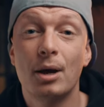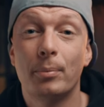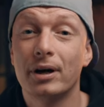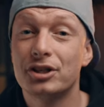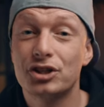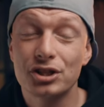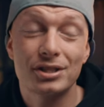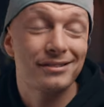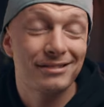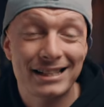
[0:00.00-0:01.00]
But
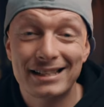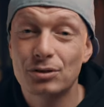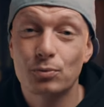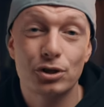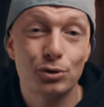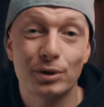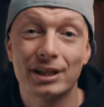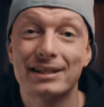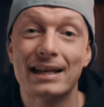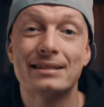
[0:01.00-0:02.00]
just since we're doing
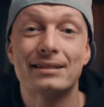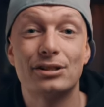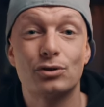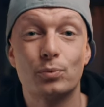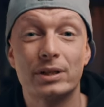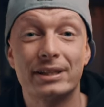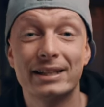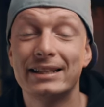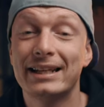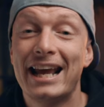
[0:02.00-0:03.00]
a test here, we
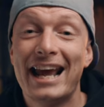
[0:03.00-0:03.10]
did,